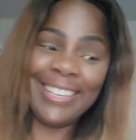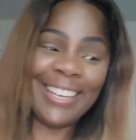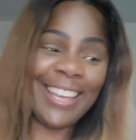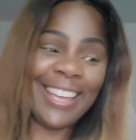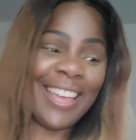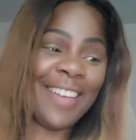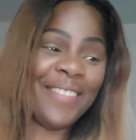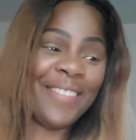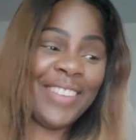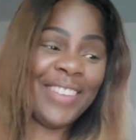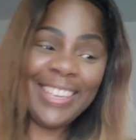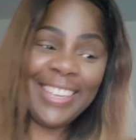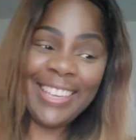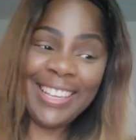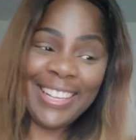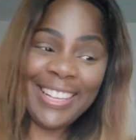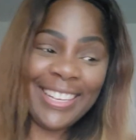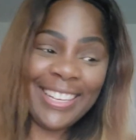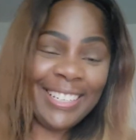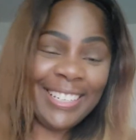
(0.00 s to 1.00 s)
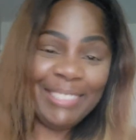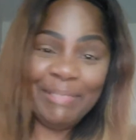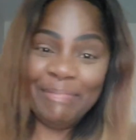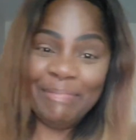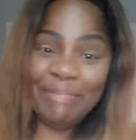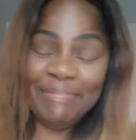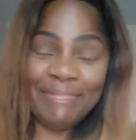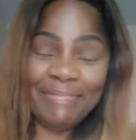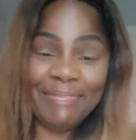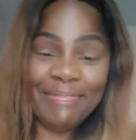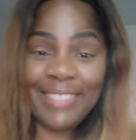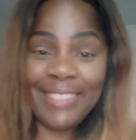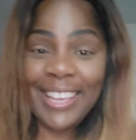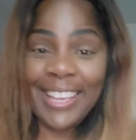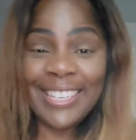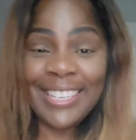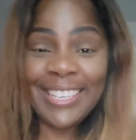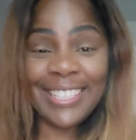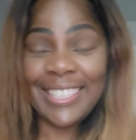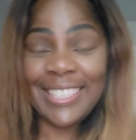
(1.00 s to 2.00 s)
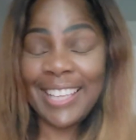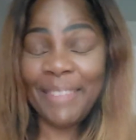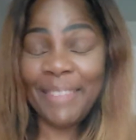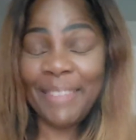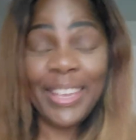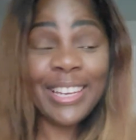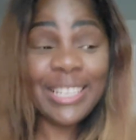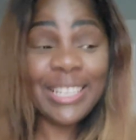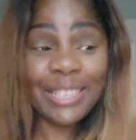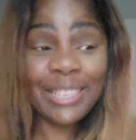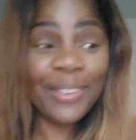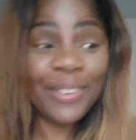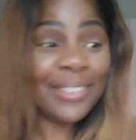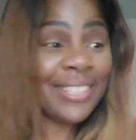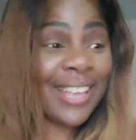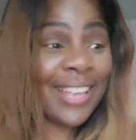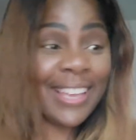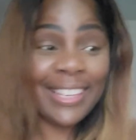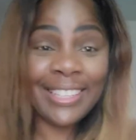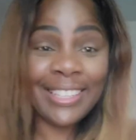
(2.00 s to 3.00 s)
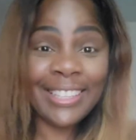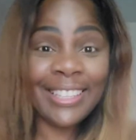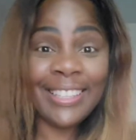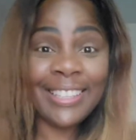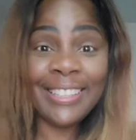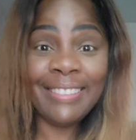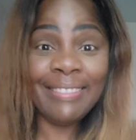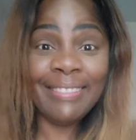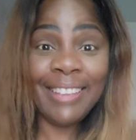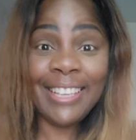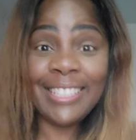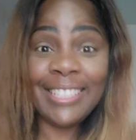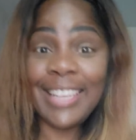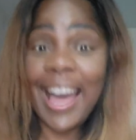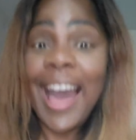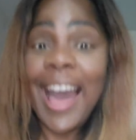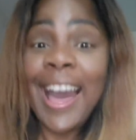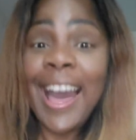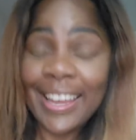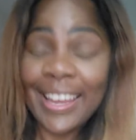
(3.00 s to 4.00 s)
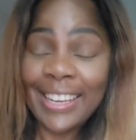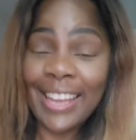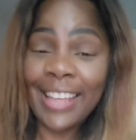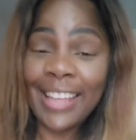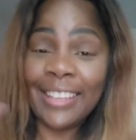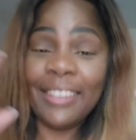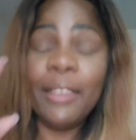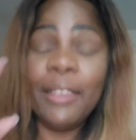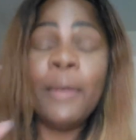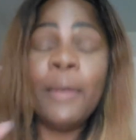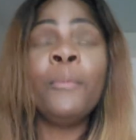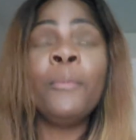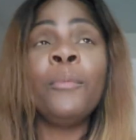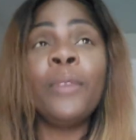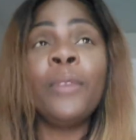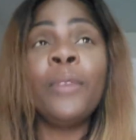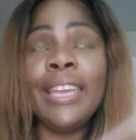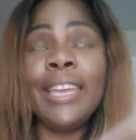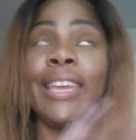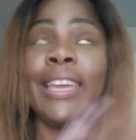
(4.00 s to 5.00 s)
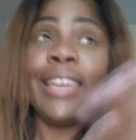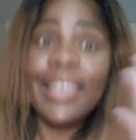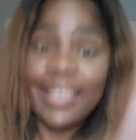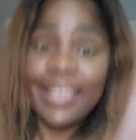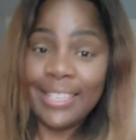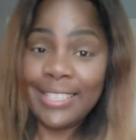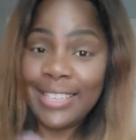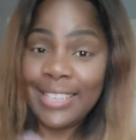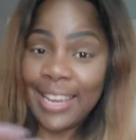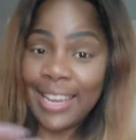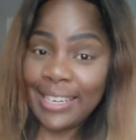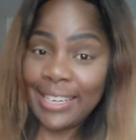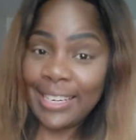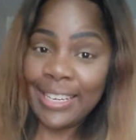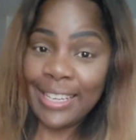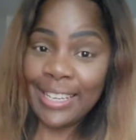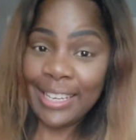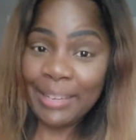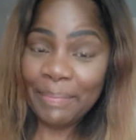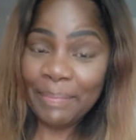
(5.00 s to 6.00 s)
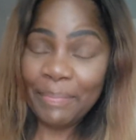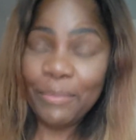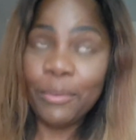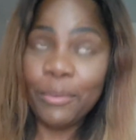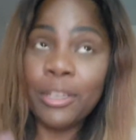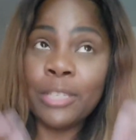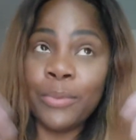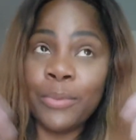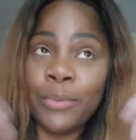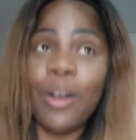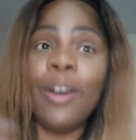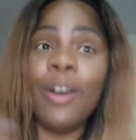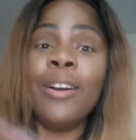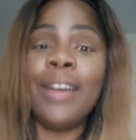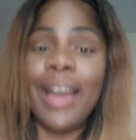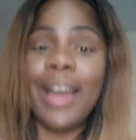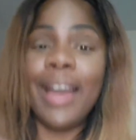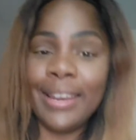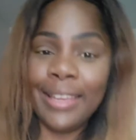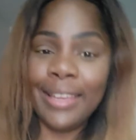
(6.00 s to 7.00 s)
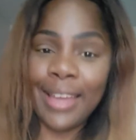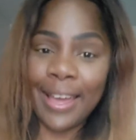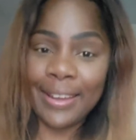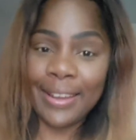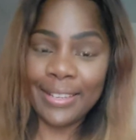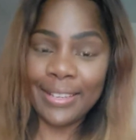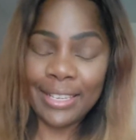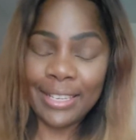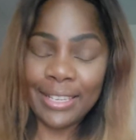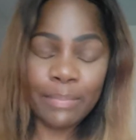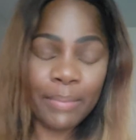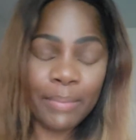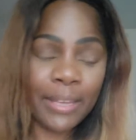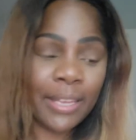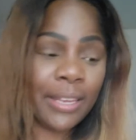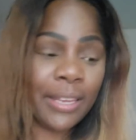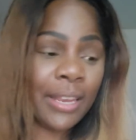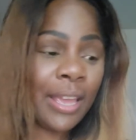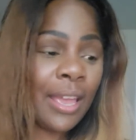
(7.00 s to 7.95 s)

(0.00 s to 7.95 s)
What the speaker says: I mean, he just feels like he's God. Well, he is technically, because we're all God and goddesses, but